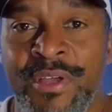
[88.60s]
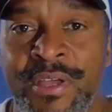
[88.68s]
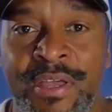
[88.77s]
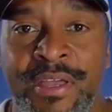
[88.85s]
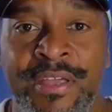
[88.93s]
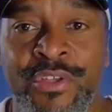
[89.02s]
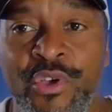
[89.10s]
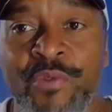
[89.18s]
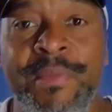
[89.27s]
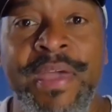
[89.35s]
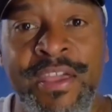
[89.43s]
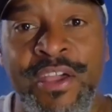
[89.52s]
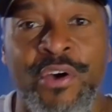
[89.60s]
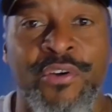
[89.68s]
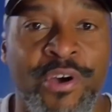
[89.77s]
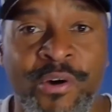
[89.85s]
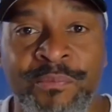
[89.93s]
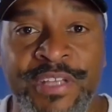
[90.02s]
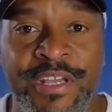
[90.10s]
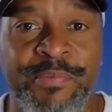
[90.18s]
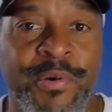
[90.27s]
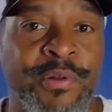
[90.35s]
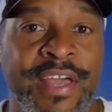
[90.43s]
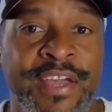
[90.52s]
you may go to Home
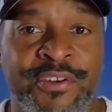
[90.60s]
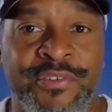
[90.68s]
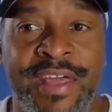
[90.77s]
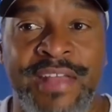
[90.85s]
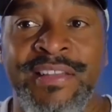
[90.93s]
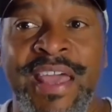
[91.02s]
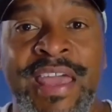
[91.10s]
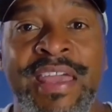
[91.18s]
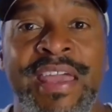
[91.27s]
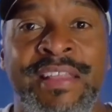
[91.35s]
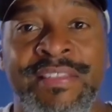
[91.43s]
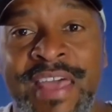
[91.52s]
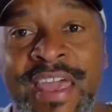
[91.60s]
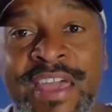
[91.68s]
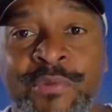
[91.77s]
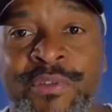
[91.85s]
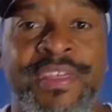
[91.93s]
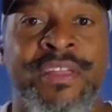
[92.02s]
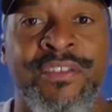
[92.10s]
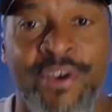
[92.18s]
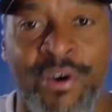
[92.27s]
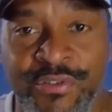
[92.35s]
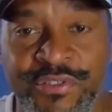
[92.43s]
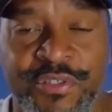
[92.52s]
Depot later that day, and they will then
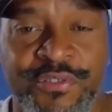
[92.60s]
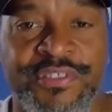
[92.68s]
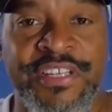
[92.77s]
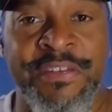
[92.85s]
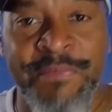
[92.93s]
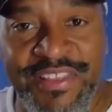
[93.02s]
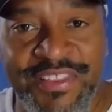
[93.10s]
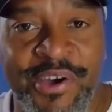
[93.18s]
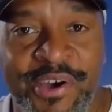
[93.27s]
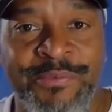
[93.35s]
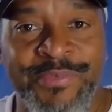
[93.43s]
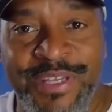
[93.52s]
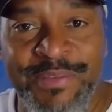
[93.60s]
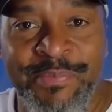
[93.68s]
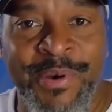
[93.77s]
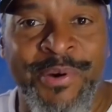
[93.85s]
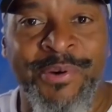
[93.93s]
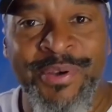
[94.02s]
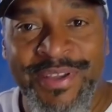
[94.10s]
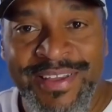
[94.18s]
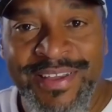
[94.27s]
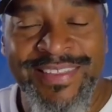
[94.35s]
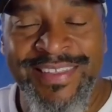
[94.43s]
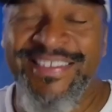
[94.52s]
also send me the Home Depot
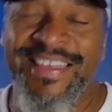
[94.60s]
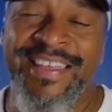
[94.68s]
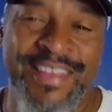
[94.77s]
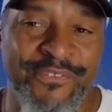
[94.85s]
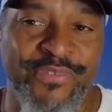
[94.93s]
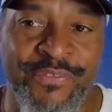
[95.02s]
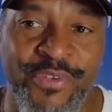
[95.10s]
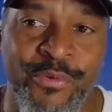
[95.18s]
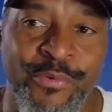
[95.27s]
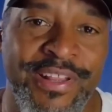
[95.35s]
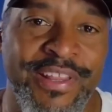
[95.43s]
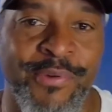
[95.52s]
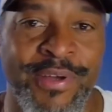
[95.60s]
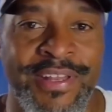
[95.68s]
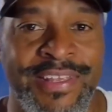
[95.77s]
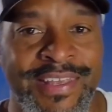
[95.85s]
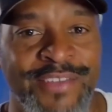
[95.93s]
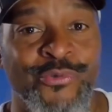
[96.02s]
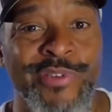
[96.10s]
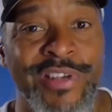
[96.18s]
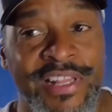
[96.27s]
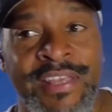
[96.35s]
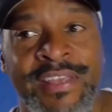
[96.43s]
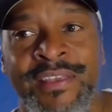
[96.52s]
things. And if you really want to get
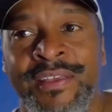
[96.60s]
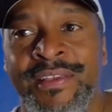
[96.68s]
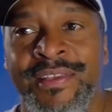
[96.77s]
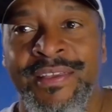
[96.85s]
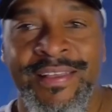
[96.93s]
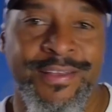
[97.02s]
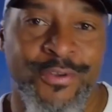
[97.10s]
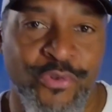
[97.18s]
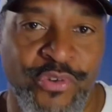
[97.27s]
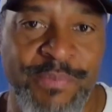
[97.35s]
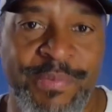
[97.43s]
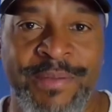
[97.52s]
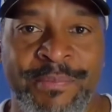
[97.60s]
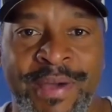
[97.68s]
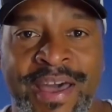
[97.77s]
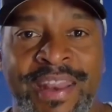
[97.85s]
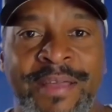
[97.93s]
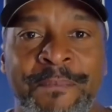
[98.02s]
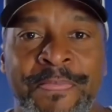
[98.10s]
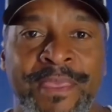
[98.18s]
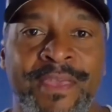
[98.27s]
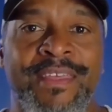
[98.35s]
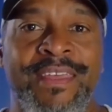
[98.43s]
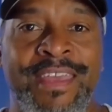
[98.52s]
really creepy about it,
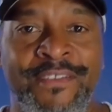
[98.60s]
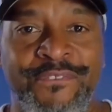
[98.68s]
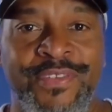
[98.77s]
if